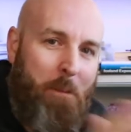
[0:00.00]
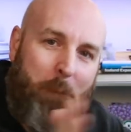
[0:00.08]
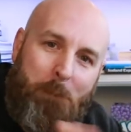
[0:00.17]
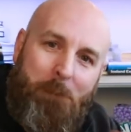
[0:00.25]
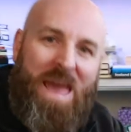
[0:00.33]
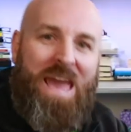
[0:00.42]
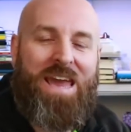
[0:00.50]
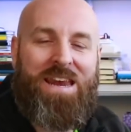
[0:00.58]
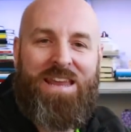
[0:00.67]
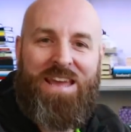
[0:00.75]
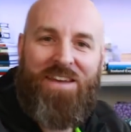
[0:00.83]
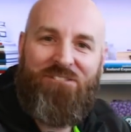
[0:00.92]
Man,
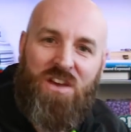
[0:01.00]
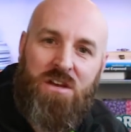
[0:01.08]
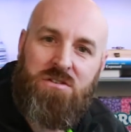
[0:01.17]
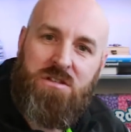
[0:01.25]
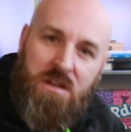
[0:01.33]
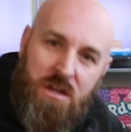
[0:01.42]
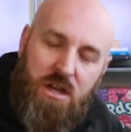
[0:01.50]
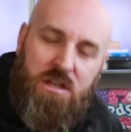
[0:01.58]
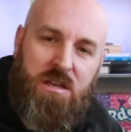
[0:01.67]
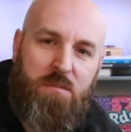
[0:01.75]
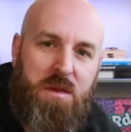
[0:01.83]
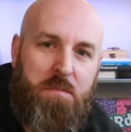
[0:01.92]
feels
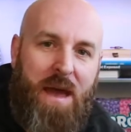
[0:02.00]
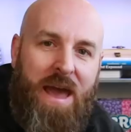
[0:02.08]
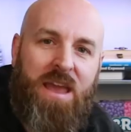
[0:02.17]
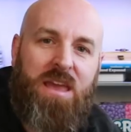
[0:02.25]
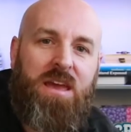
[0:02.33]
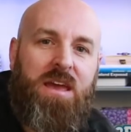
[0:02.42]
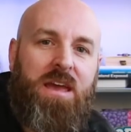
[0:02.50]
good to be back,